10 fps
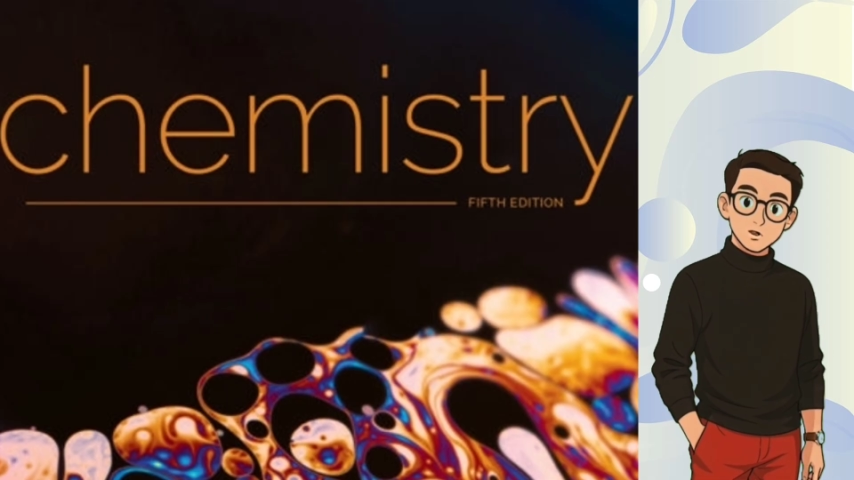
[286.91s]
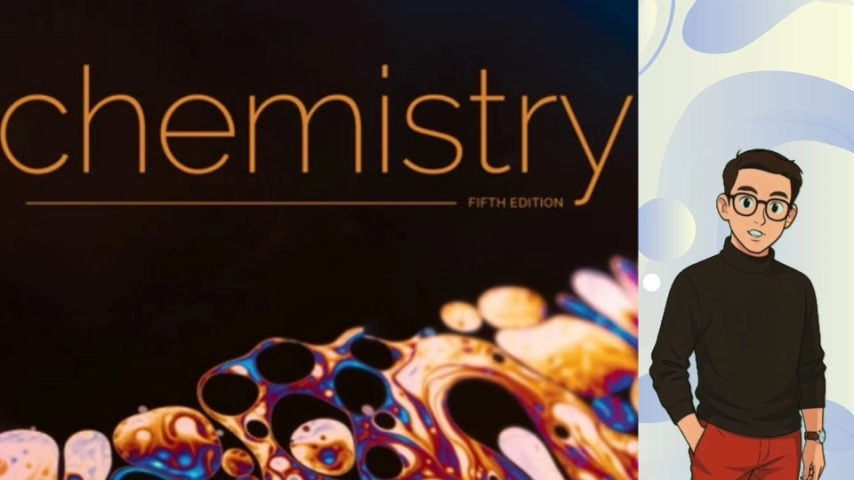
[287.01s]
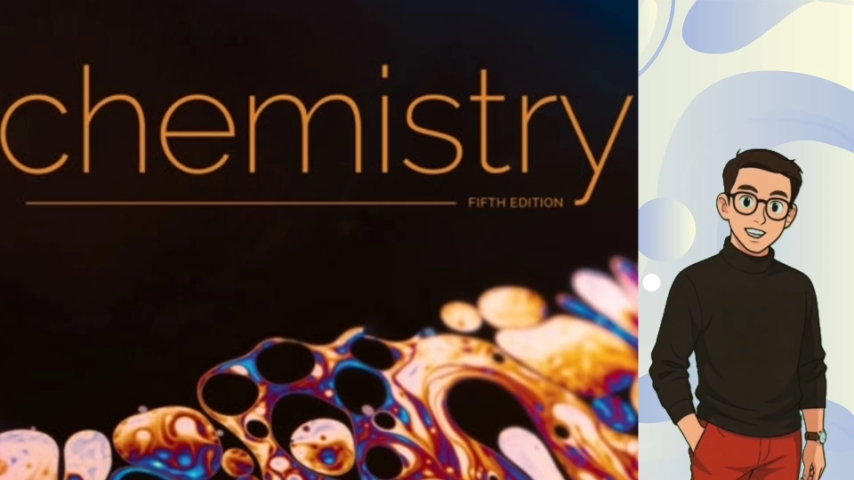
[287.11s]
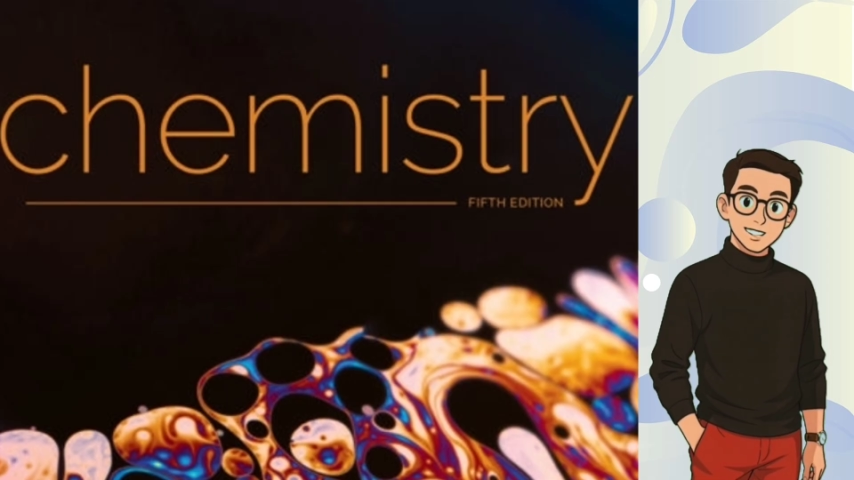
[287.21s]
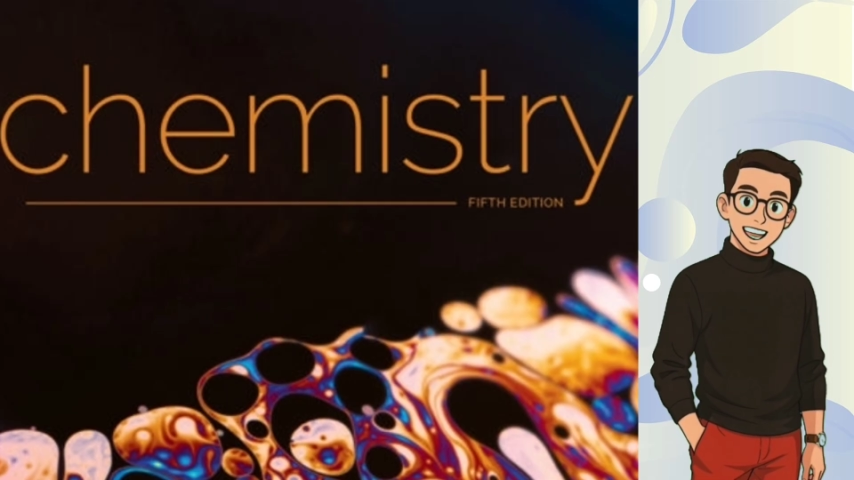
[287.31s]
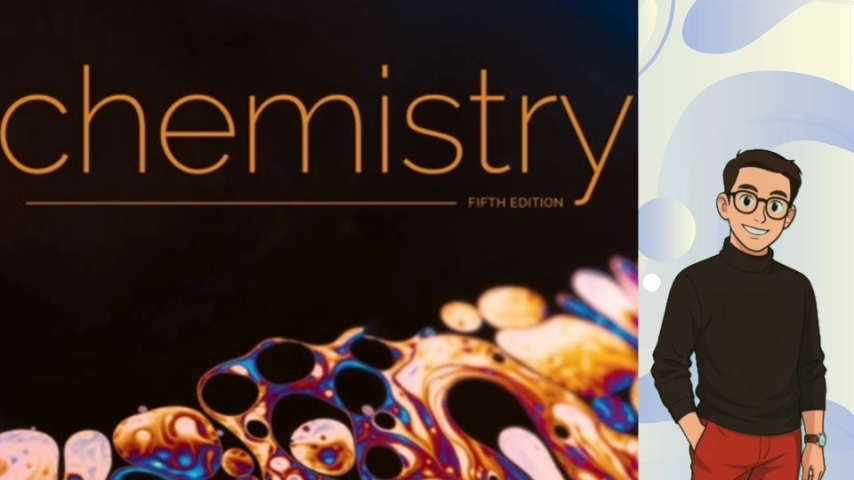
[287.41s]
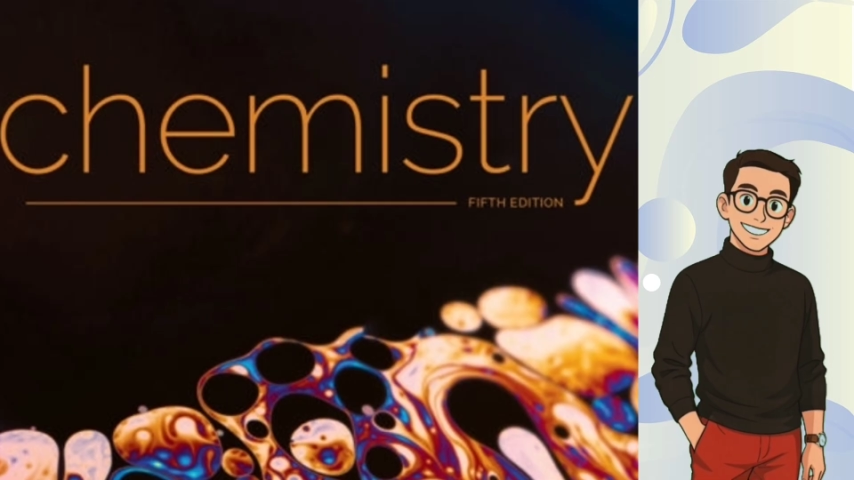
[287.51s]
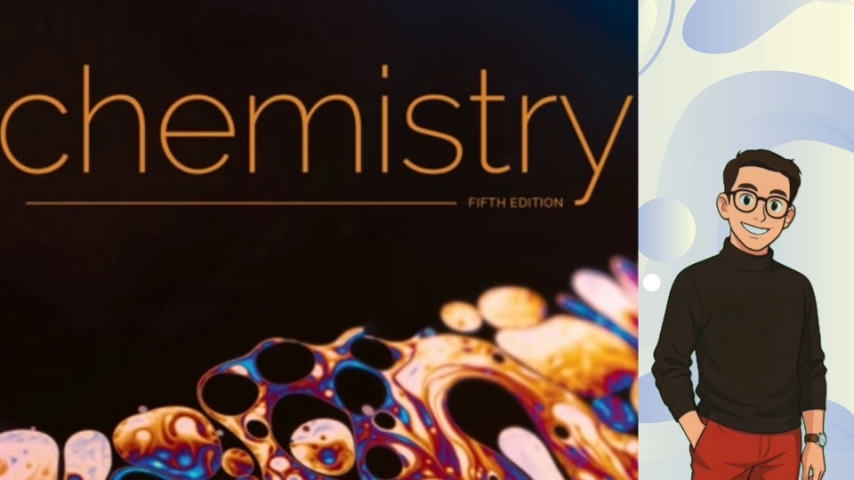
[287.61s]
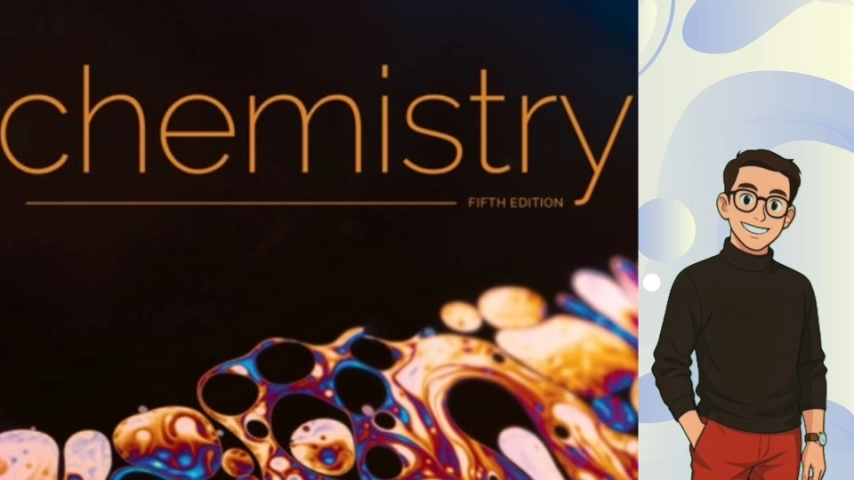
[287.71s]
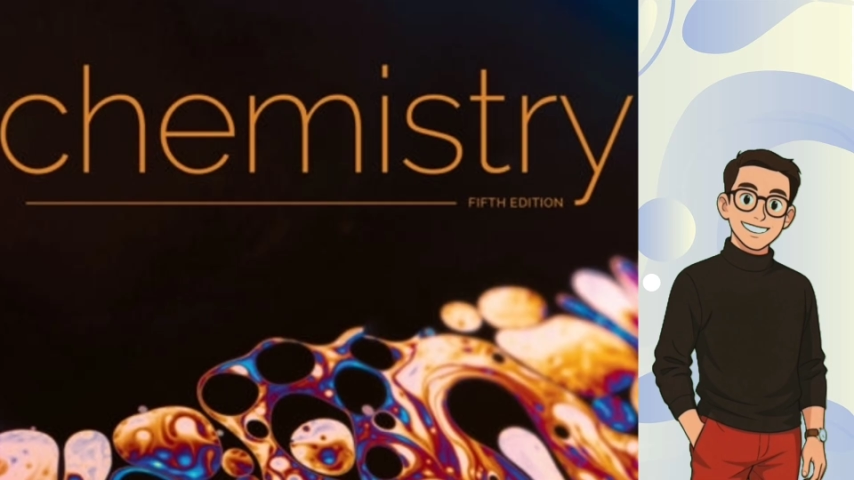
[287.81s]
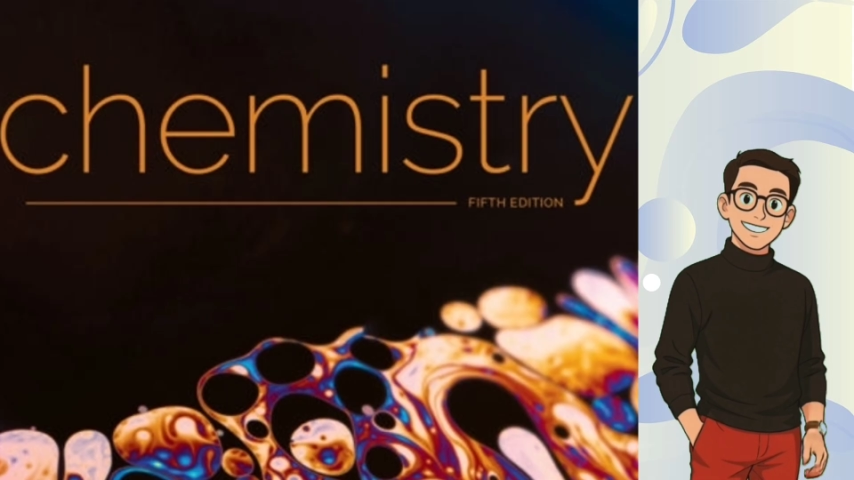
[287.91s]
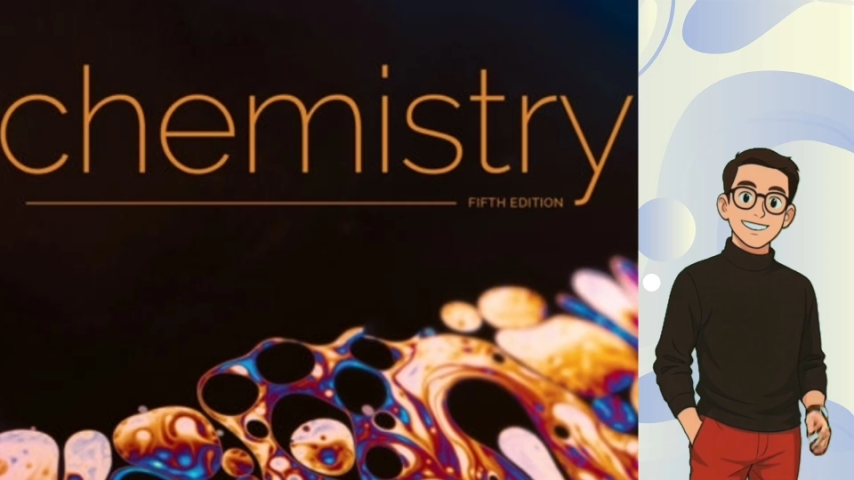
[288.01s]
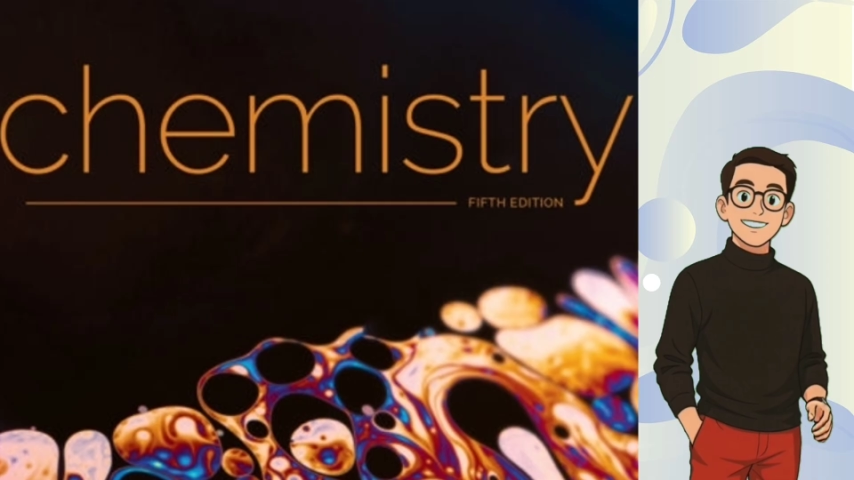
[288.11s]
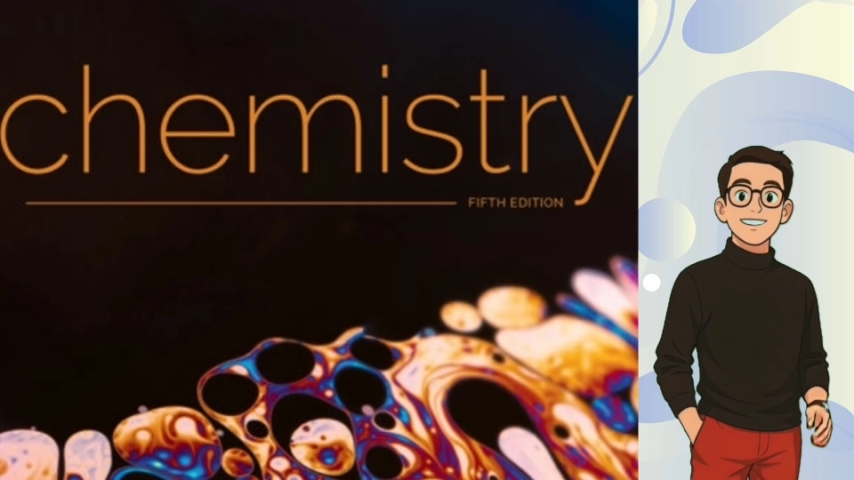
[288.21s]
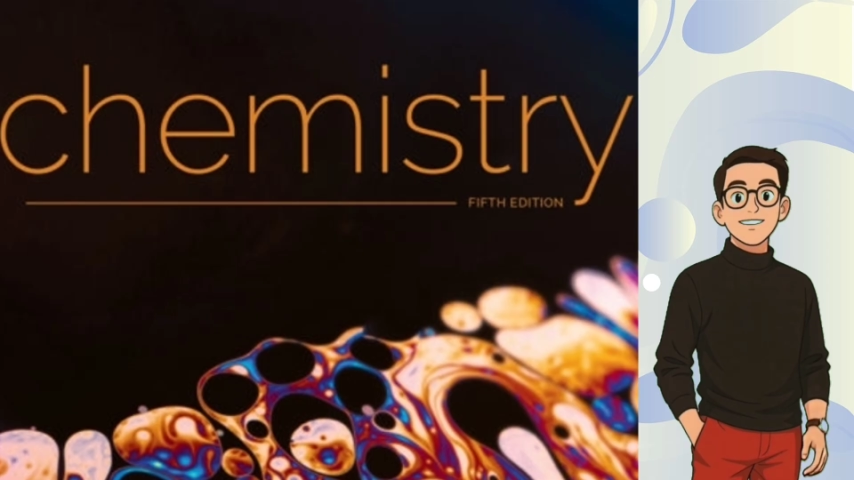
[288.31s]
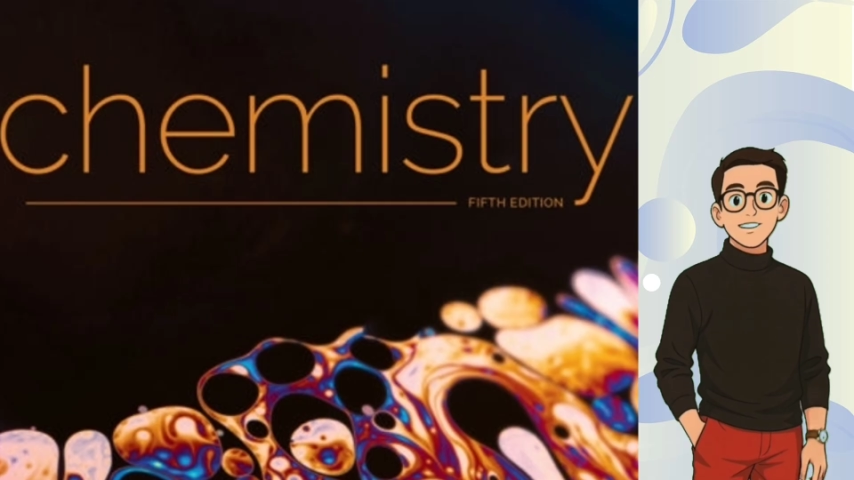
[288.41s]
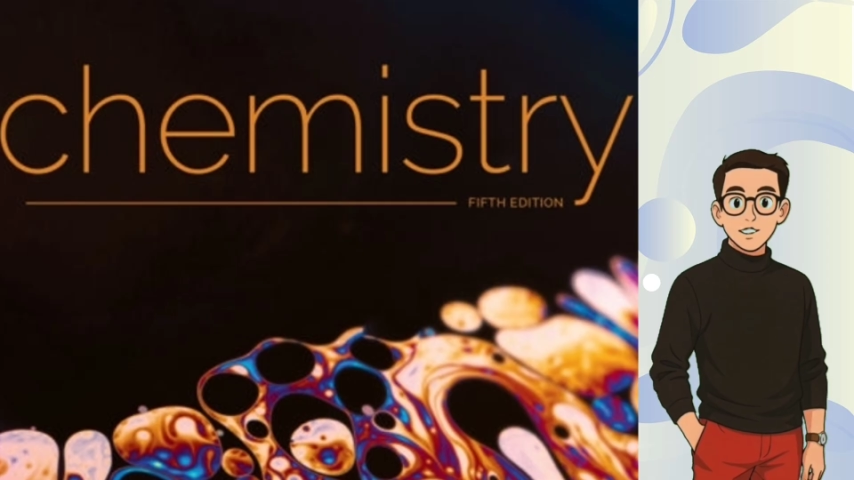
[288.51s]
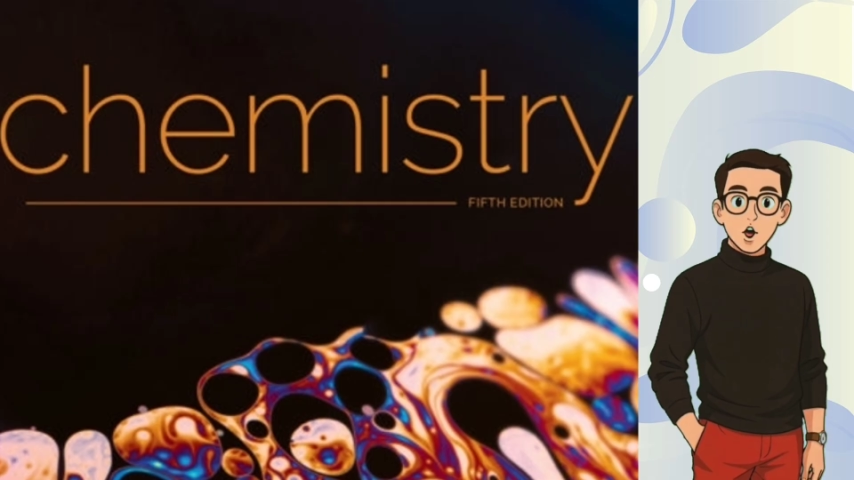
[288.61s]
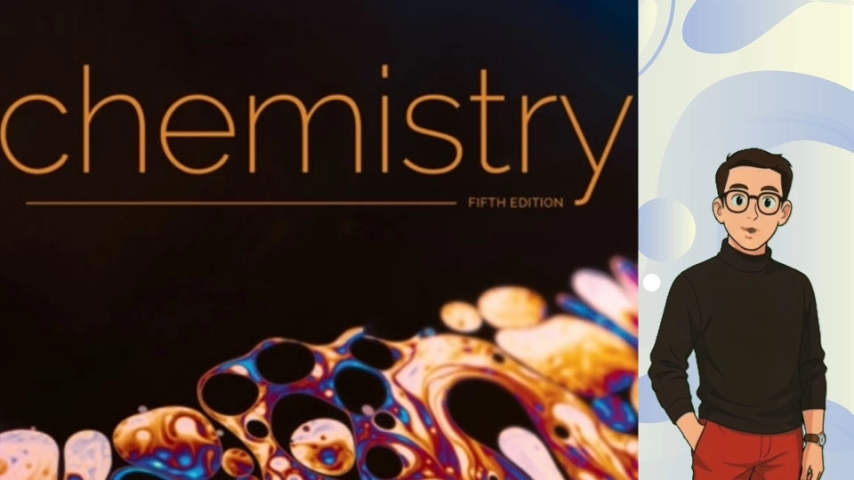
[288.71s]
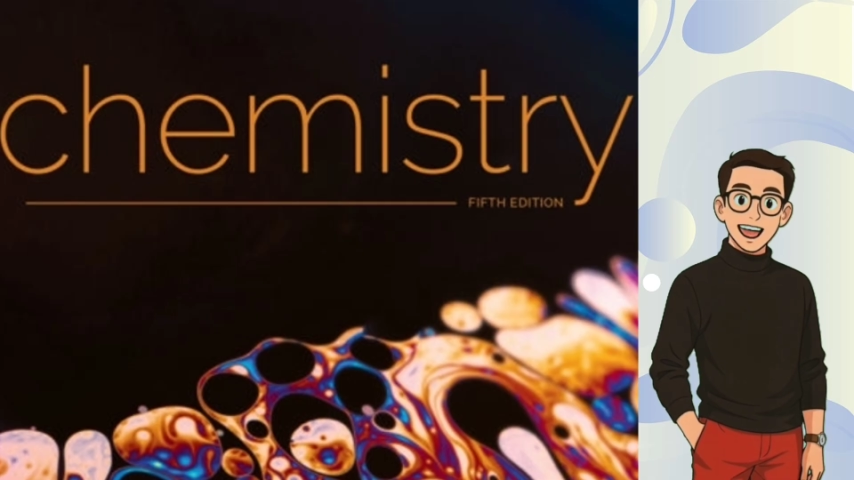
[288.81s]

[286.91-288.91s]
about matter simultaneously